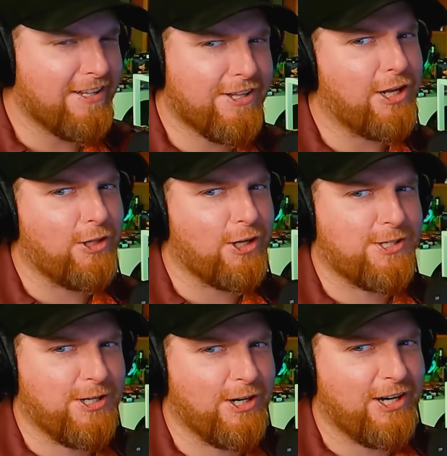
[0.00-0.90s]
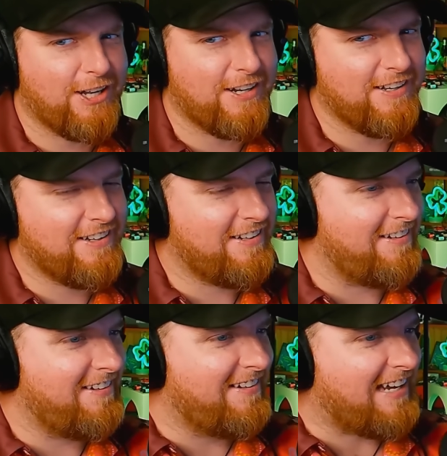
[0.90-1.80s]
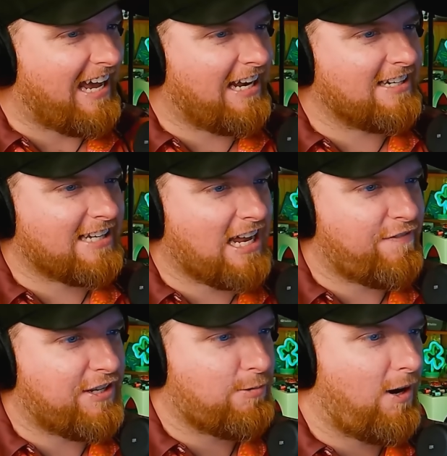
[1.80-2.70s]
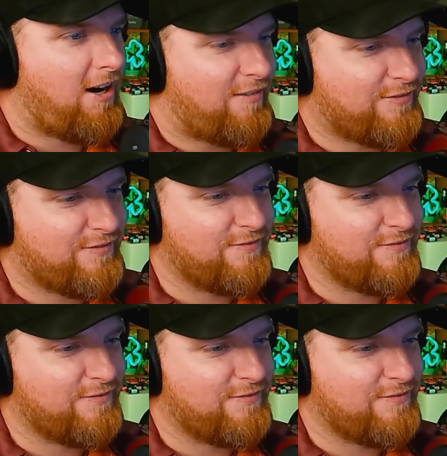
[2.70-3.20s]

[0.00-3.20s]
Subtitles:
thing looks good, and it's got to be 12.